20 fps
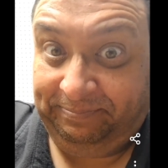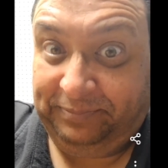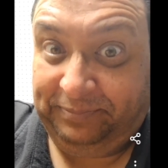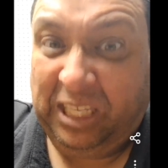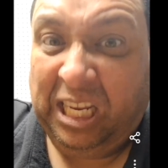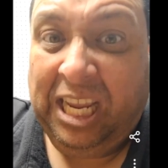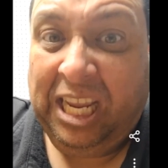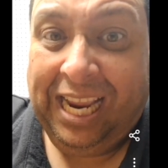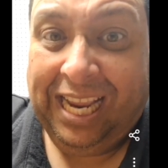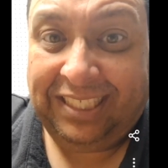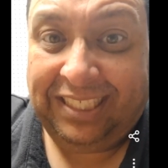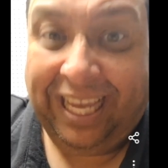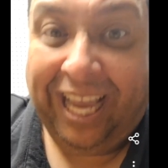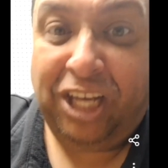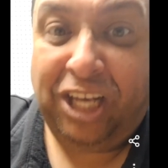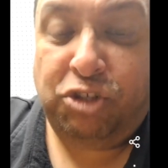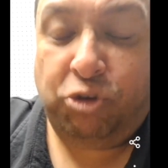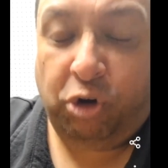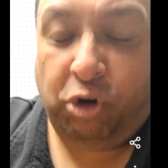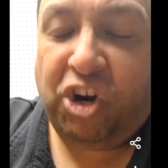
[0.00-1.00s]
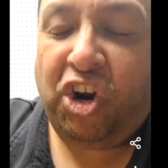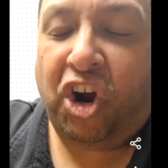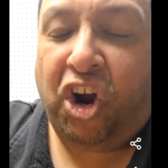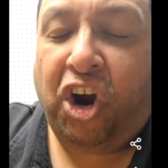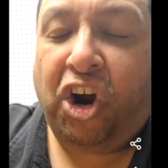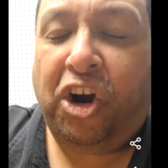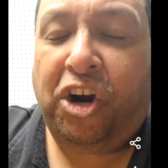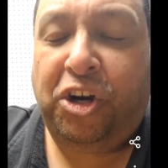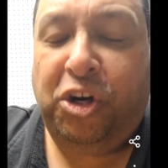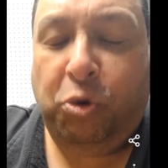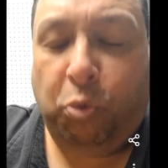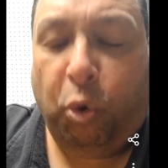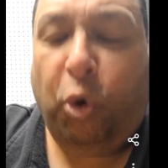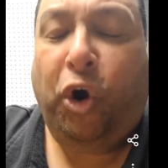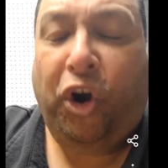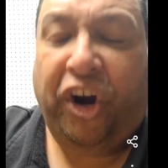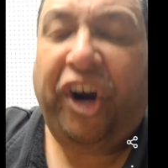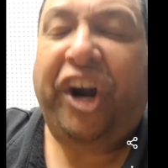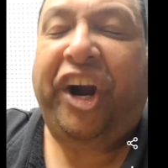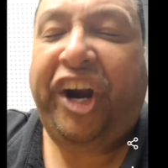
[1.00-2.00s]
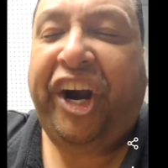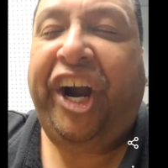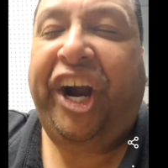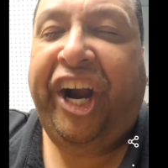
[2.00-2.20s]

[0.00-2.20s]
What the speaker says: Is that Dracar Noir?